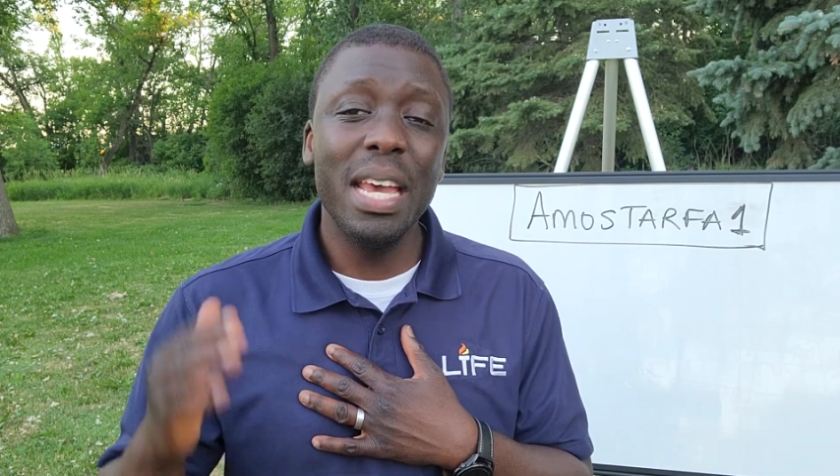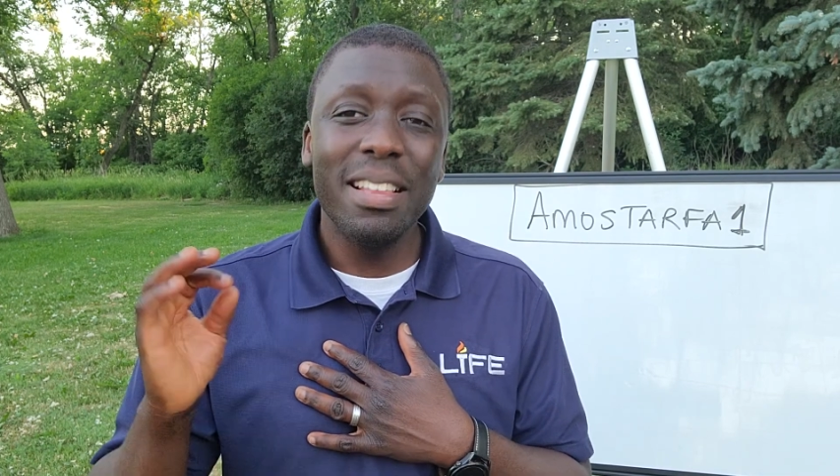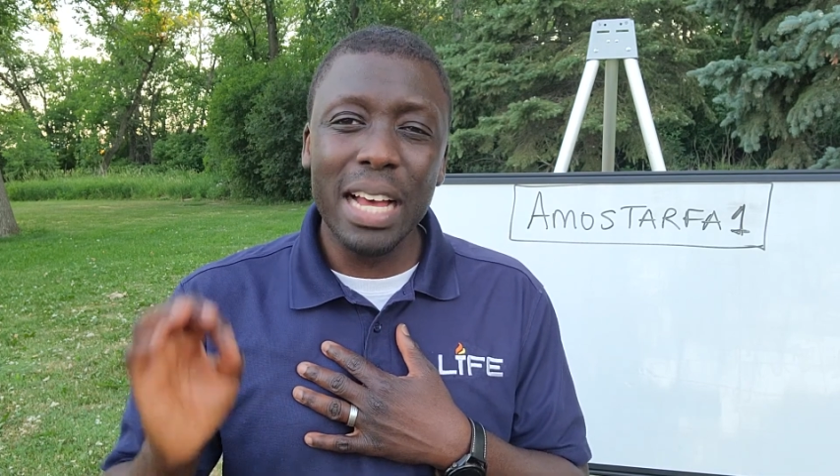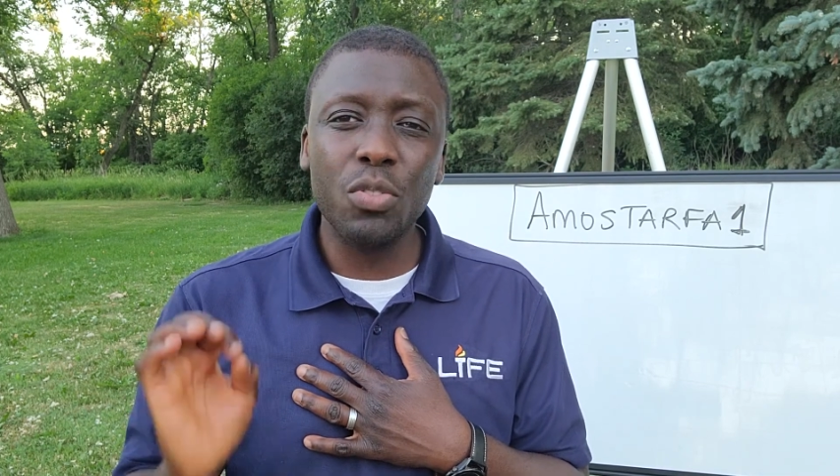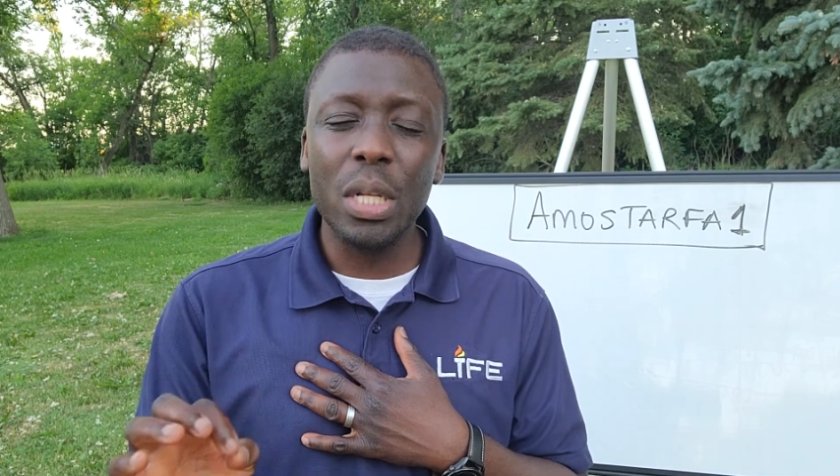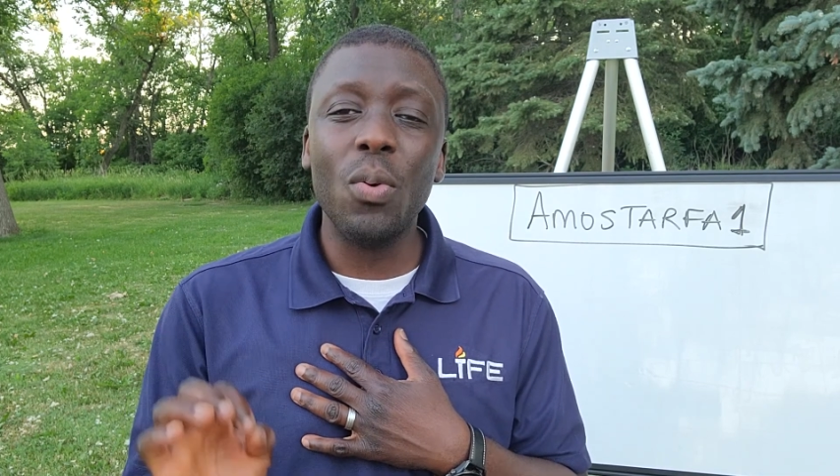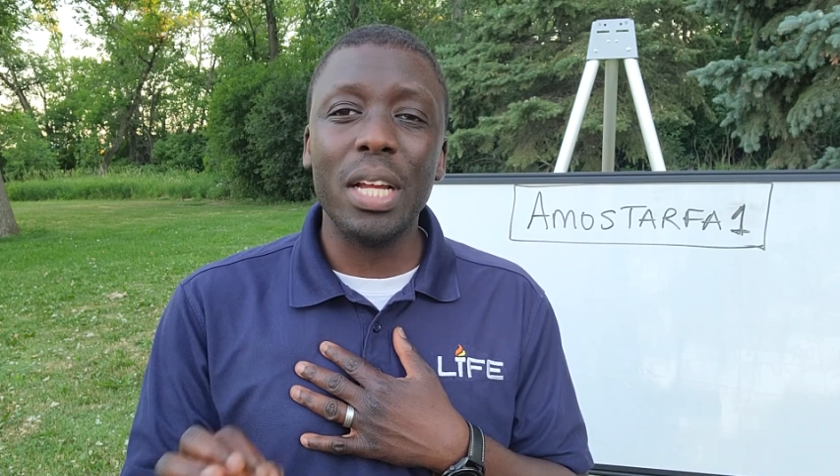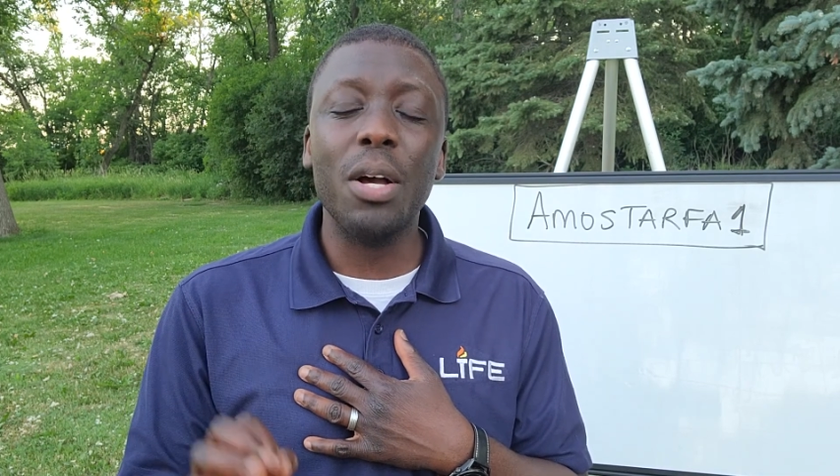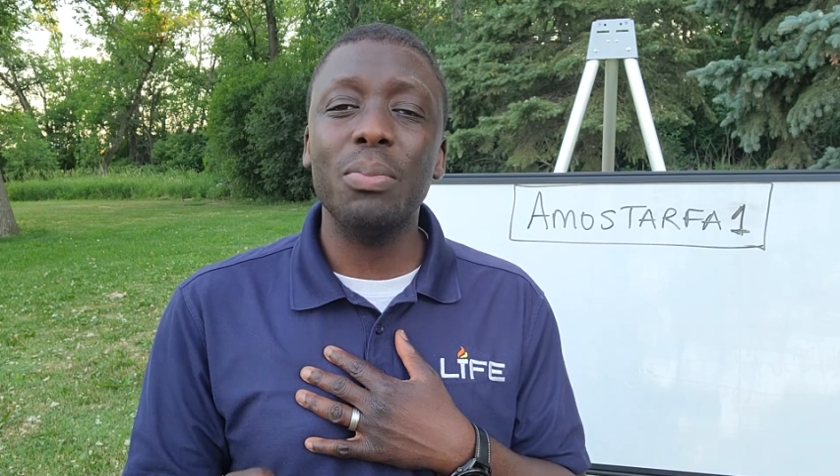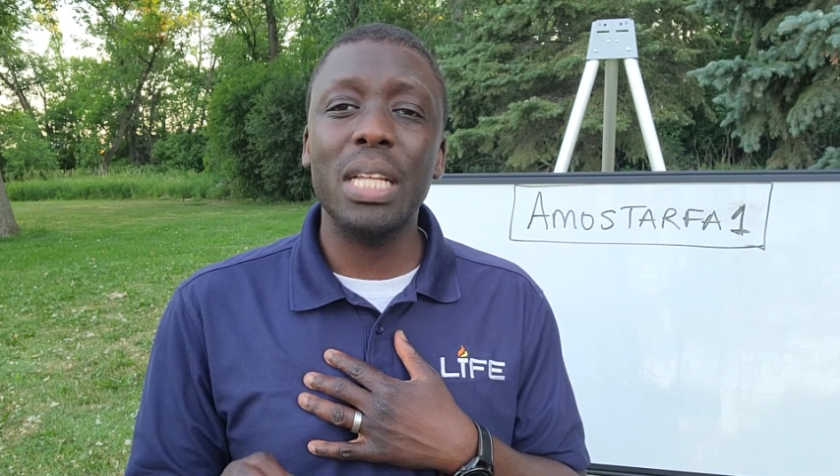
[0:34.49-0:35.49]
That's really what
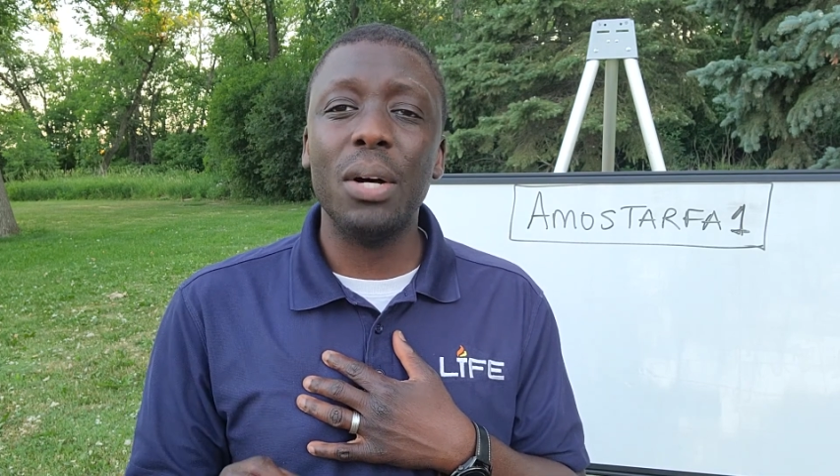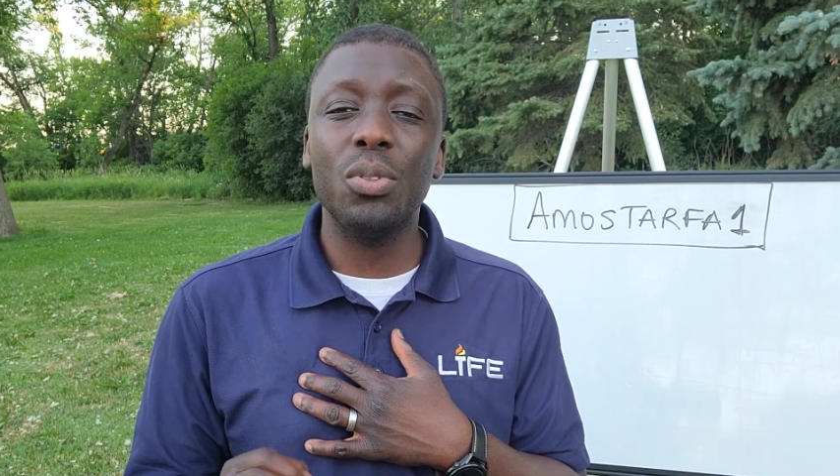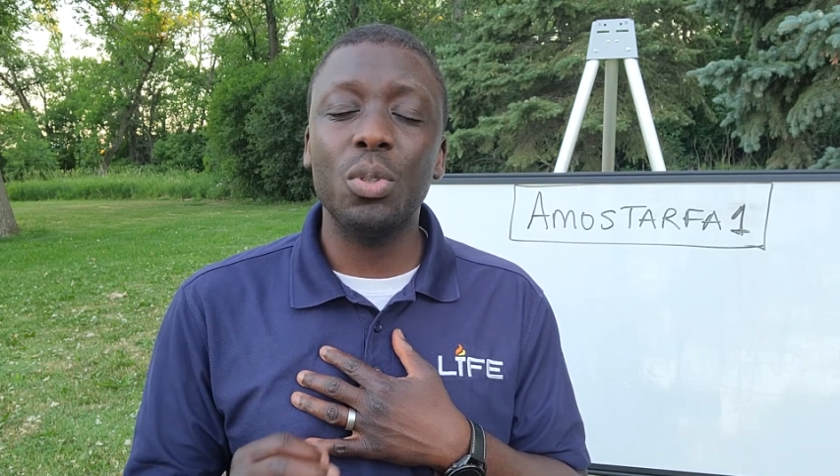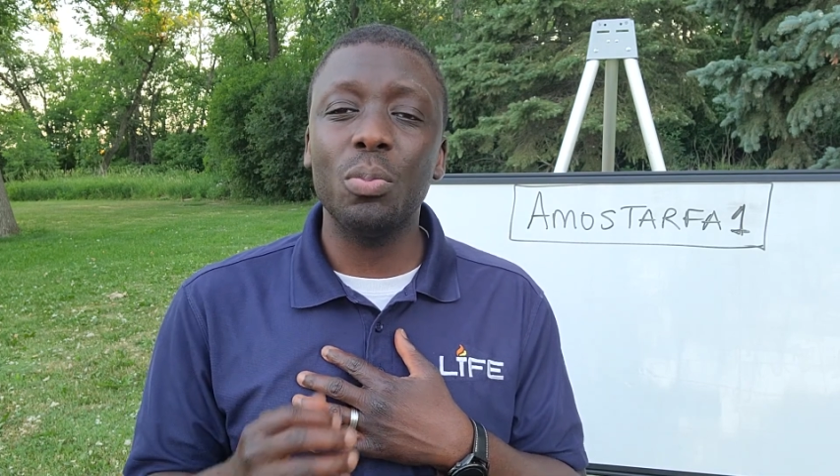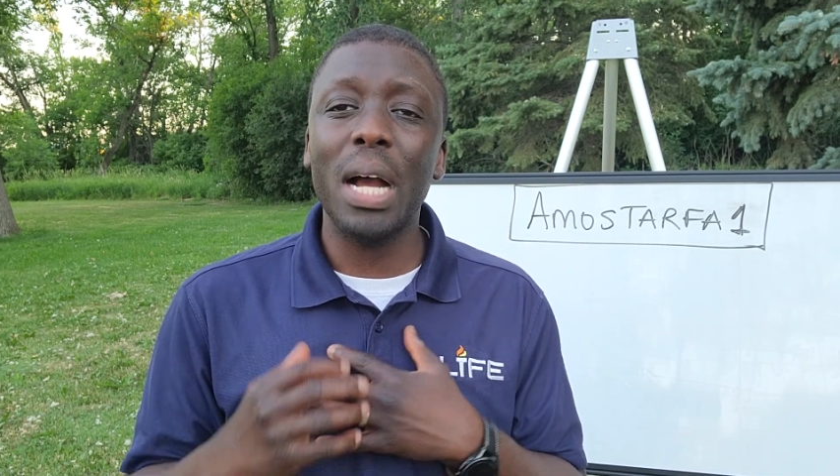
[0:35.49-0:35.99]
it comes down to.